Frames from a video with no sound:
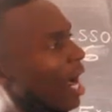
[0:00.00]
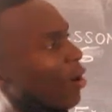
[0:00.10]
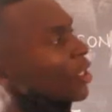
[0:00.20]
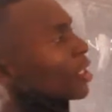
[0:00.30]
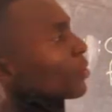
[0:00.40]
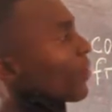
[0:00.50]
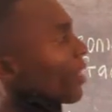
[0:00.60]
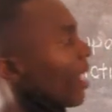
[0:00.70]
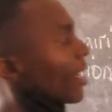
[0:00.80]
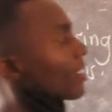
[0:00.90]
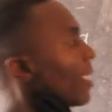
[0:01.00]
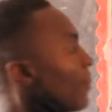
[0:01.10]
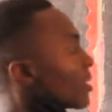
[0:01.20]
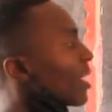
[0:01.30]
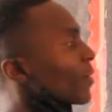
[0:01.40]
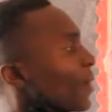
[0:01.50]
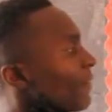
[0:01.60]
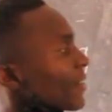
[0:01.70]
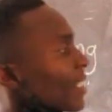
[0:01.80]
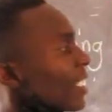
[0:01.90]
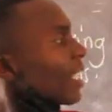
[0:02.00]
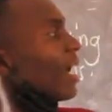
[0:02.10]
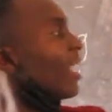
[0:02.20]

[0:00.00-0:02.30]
according to the examples that we've seen,